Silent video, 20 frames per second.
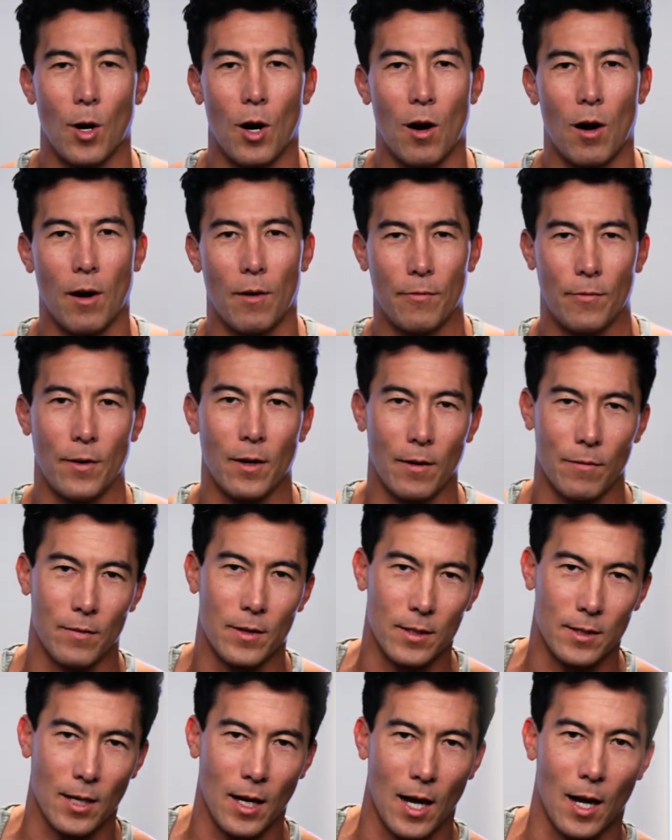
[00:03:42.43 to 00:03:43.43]
off of the
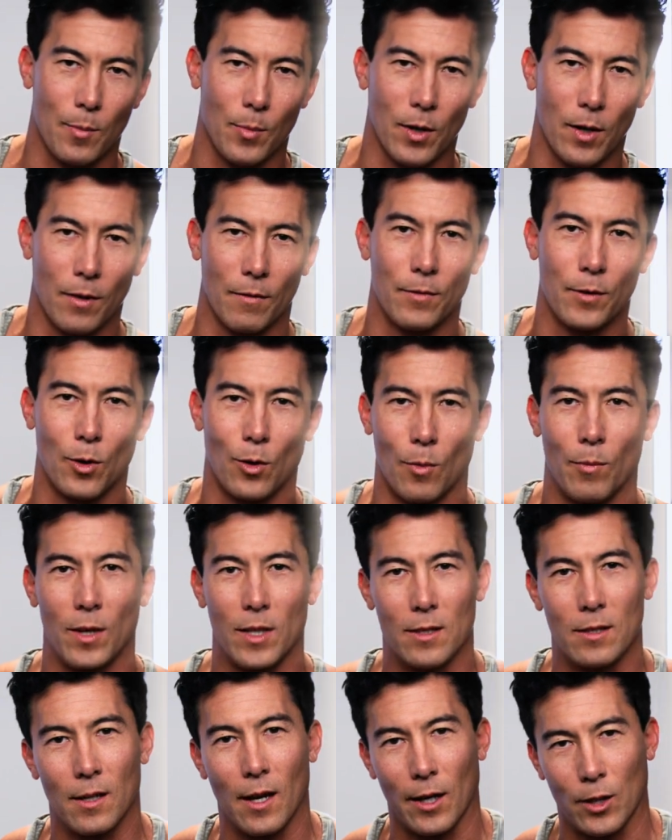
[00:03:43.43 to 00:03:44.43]
top of your
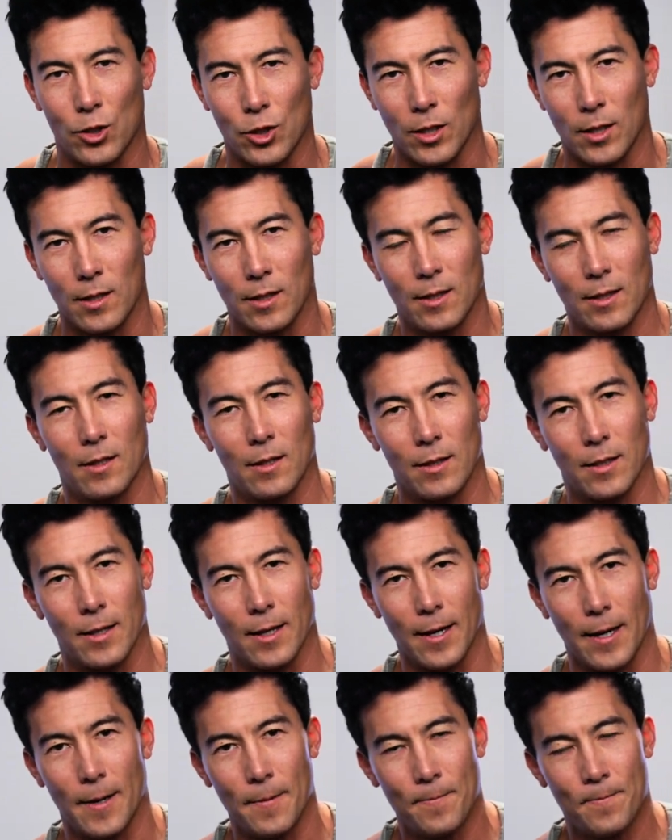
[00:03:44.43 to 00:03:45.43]
midsection,
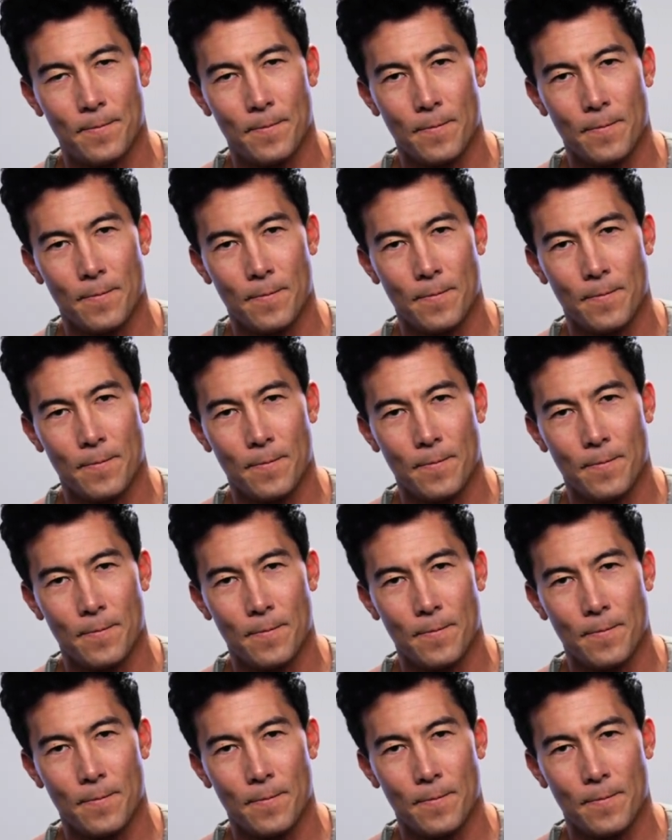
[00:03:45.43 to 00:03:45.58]
okay?